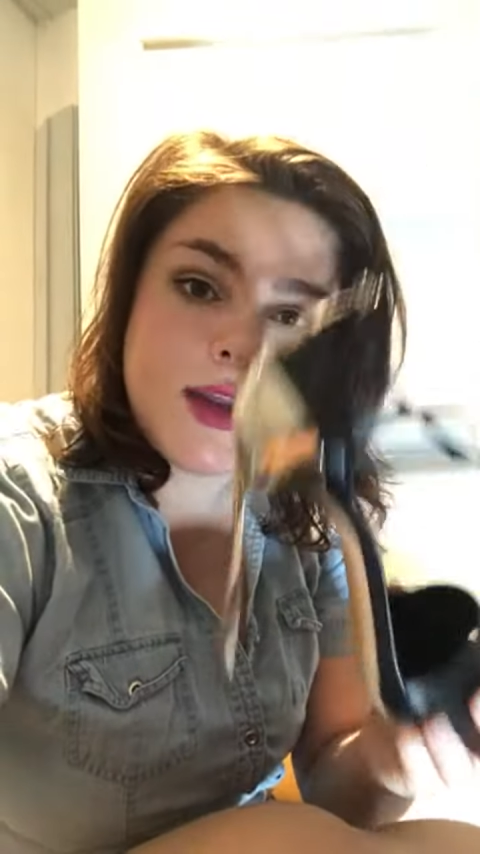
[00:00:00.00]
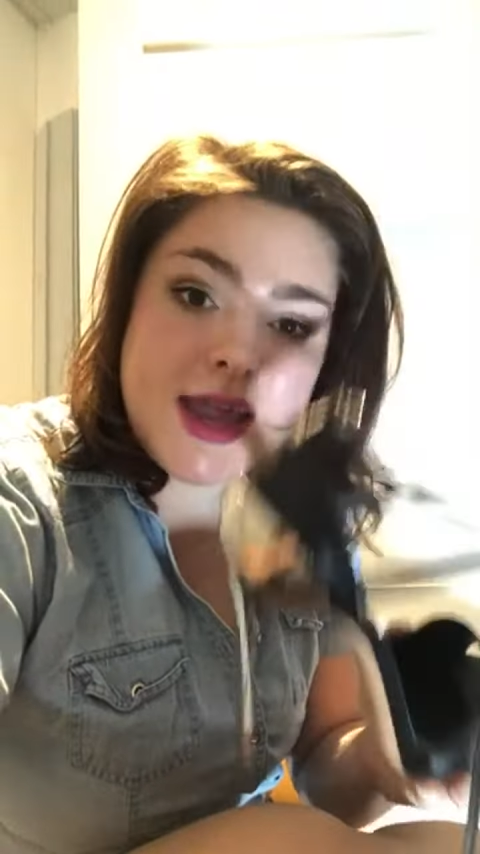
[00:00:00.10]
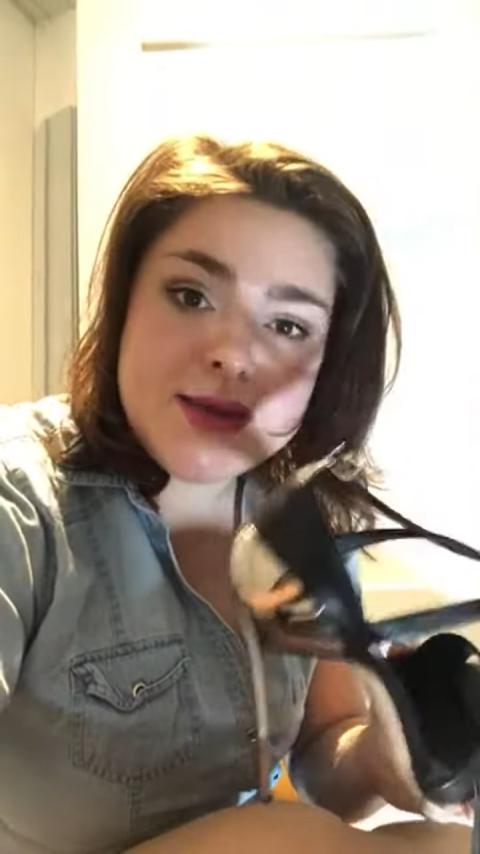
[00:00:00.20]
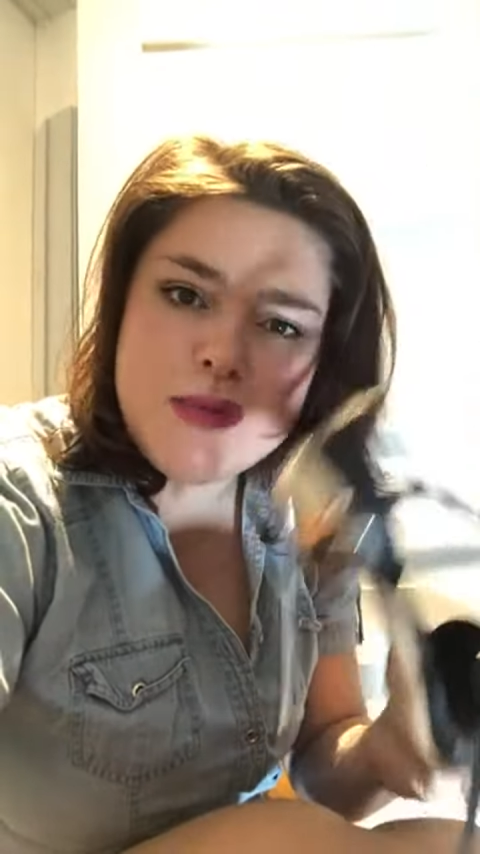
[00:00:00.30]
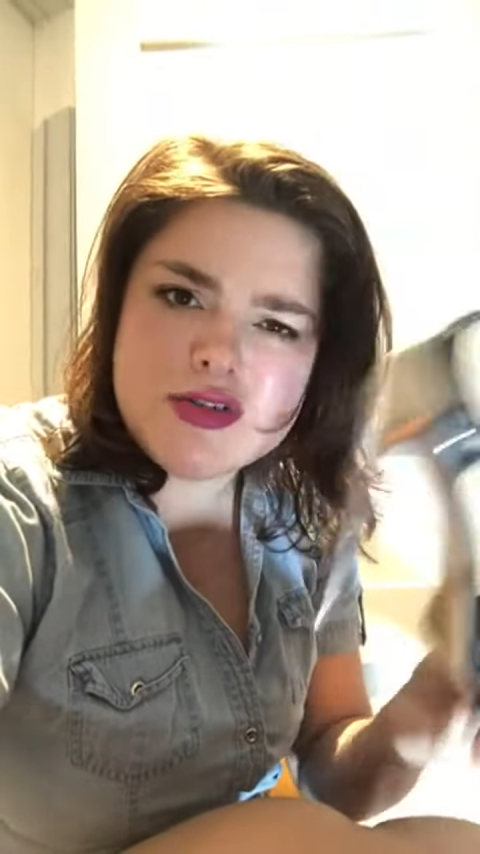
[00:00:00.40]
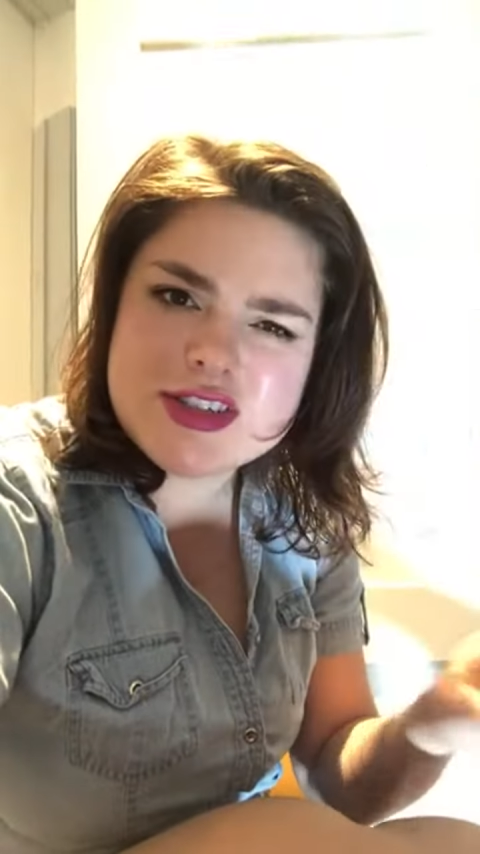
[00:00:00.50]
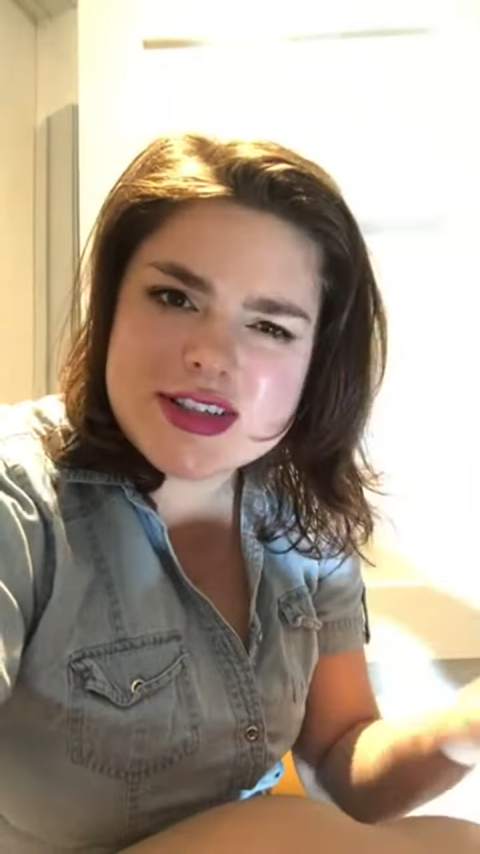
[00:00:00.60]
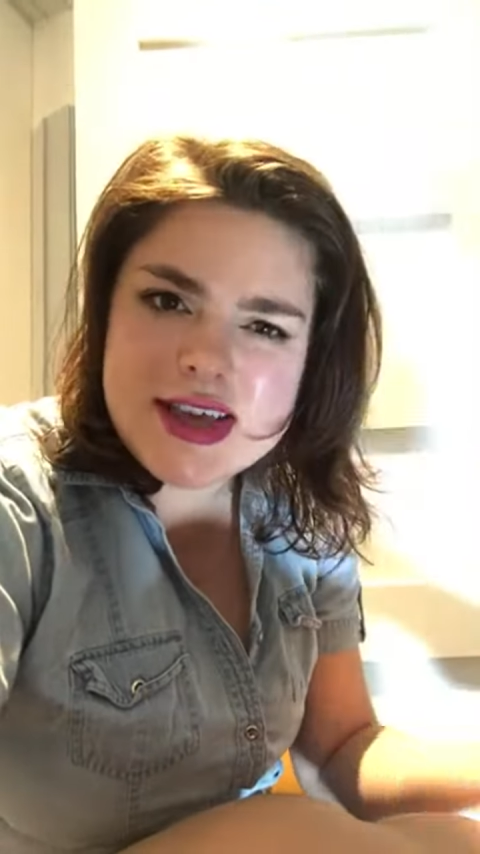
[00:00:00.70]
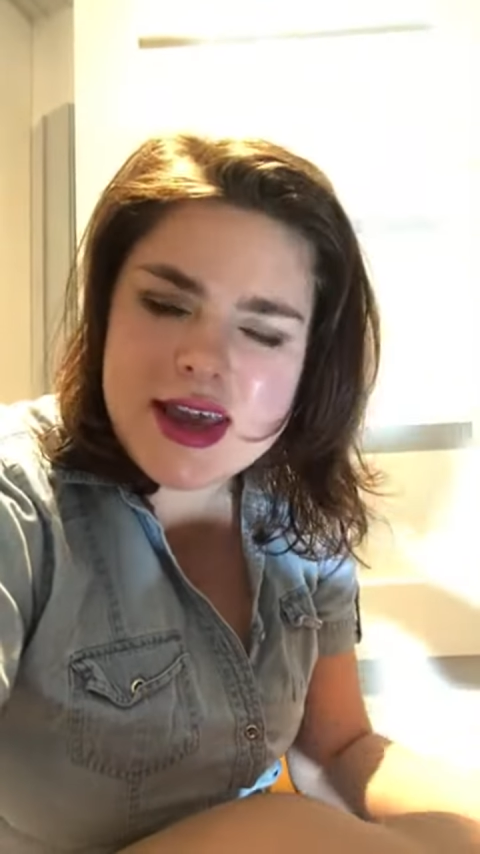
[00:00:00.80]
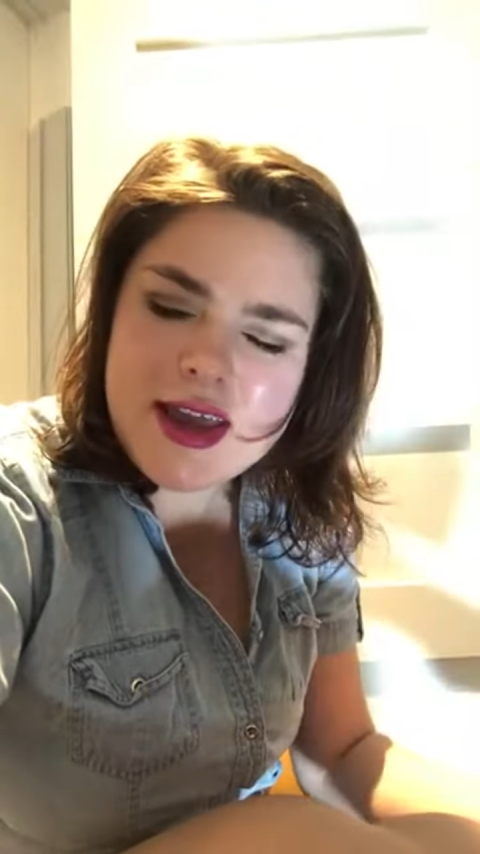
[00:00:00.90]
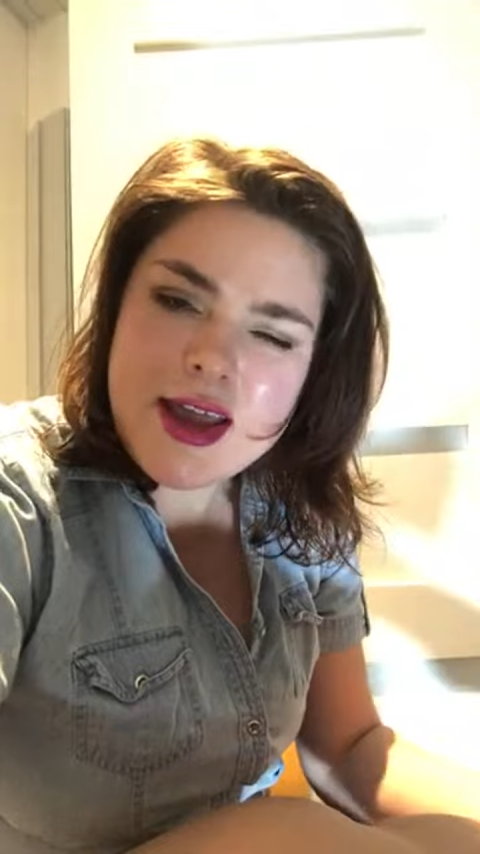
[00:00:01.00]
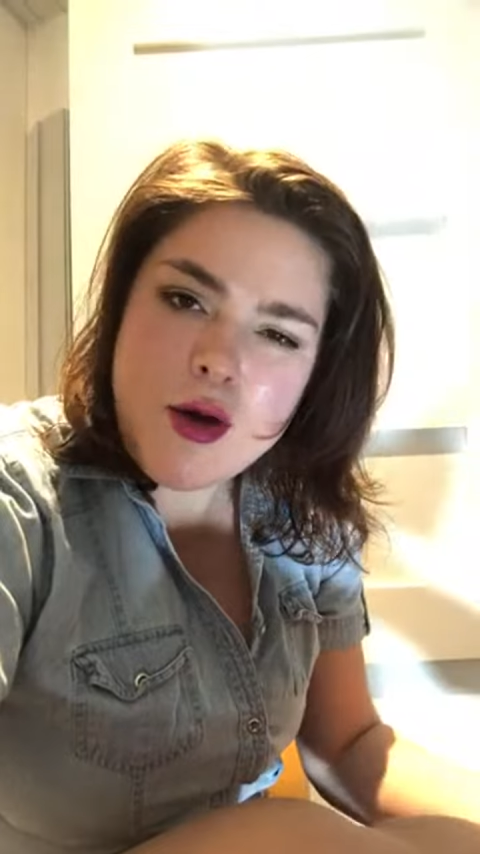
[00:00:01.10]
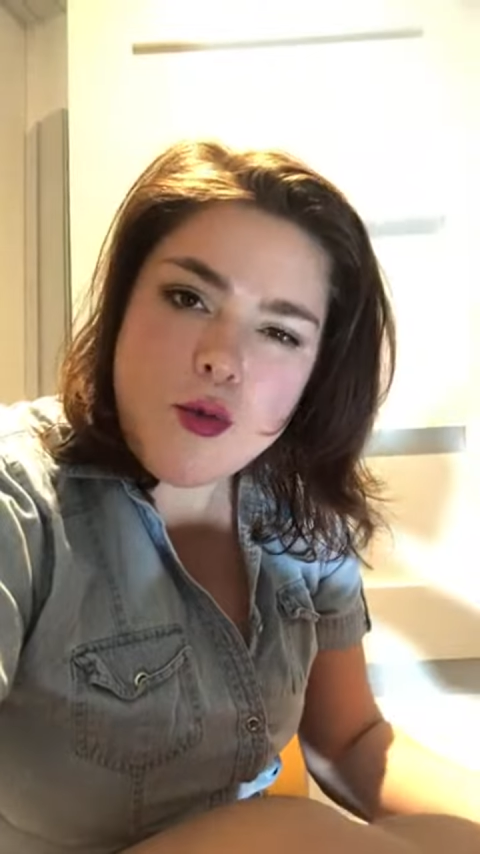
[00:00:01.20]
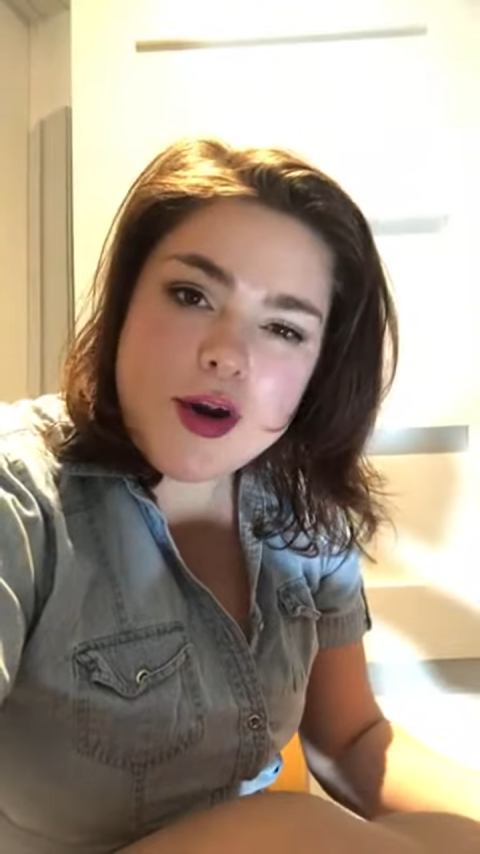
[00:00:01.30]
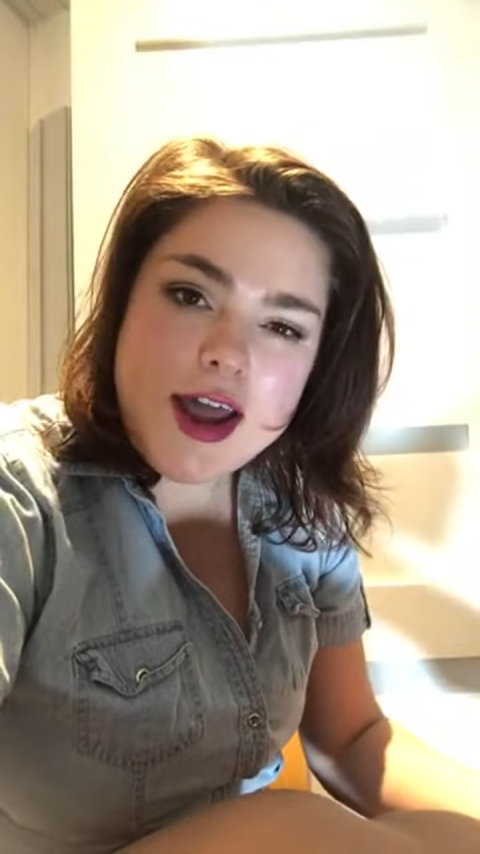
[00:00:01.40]
And mostly
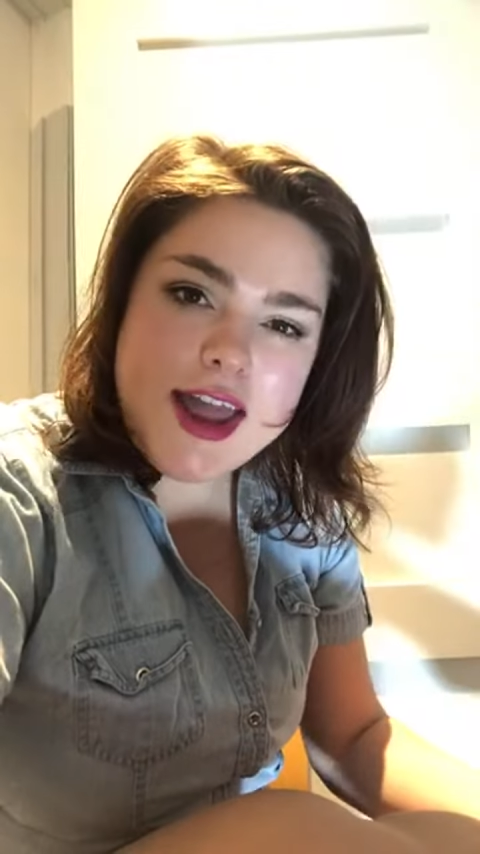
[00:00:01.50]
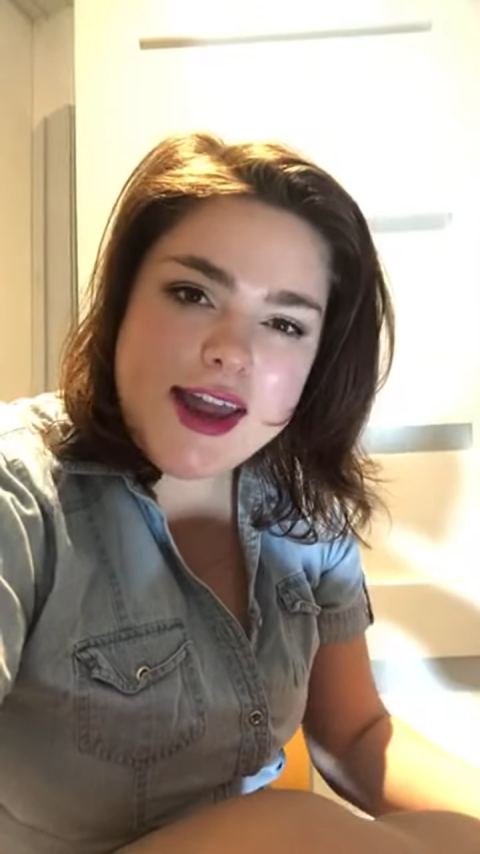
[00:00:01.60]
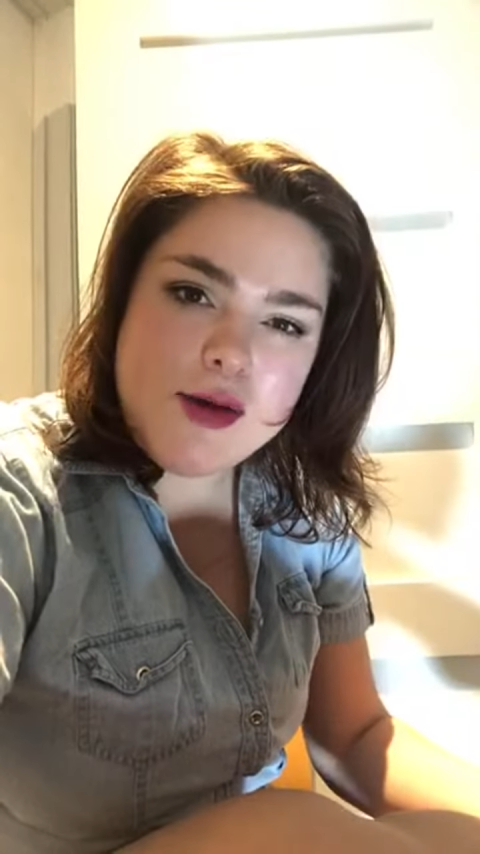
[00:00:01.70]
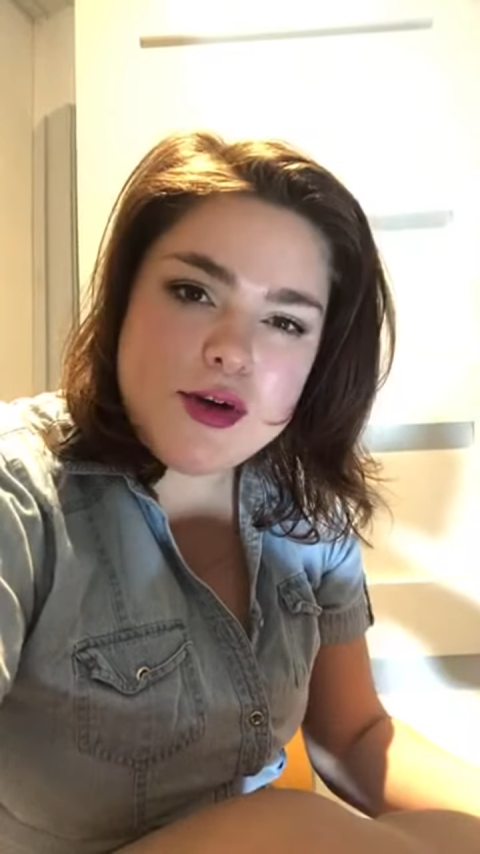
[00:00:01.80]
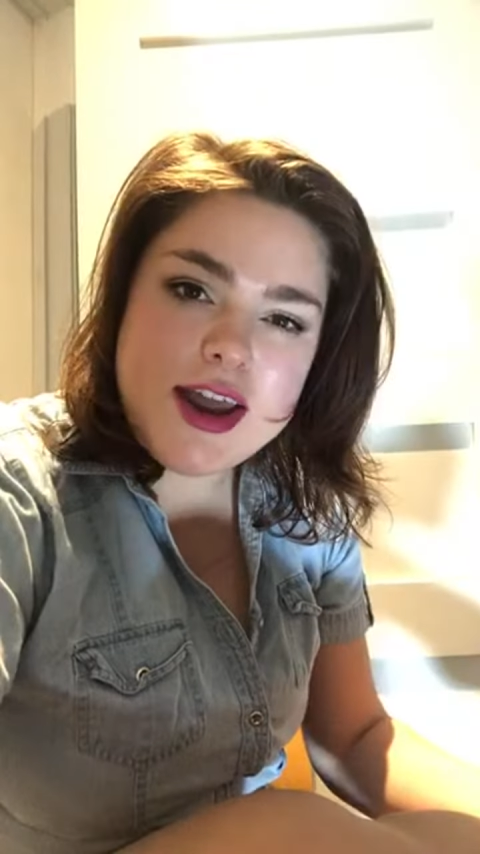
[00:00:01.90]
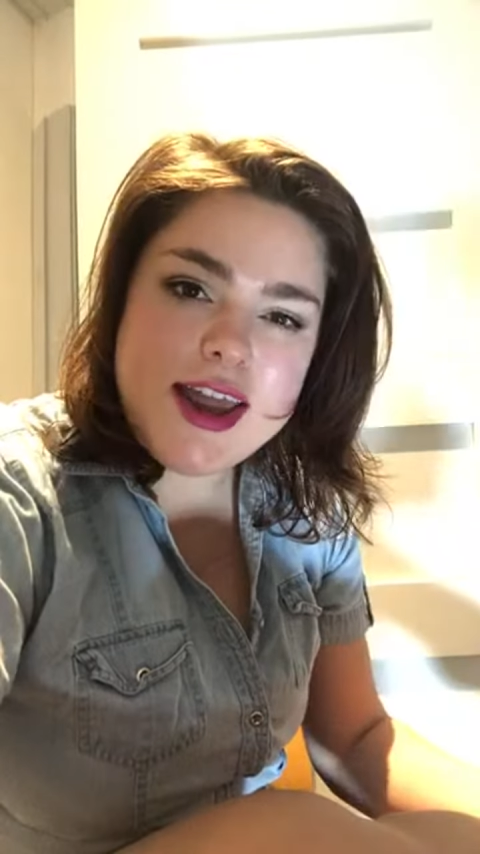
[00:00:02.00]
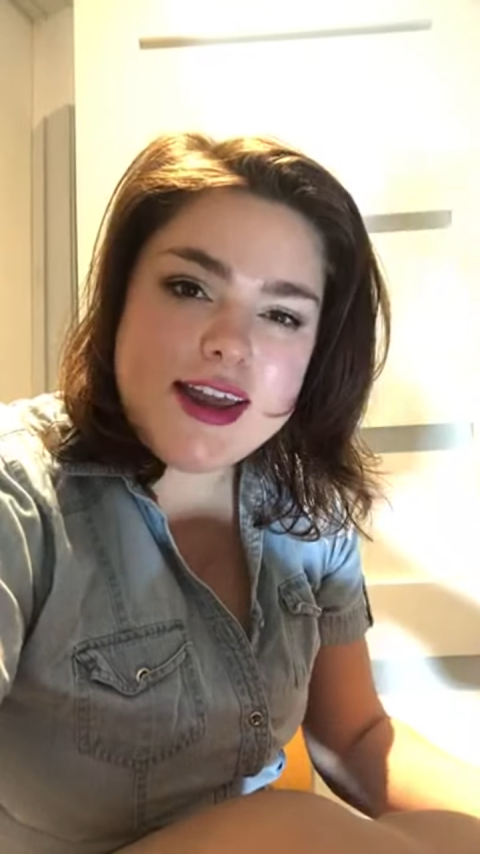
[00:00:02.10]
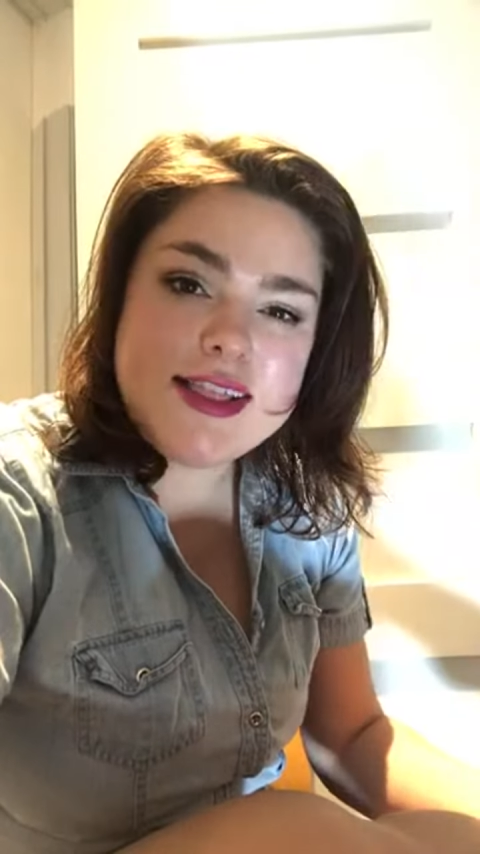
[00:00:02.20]
what I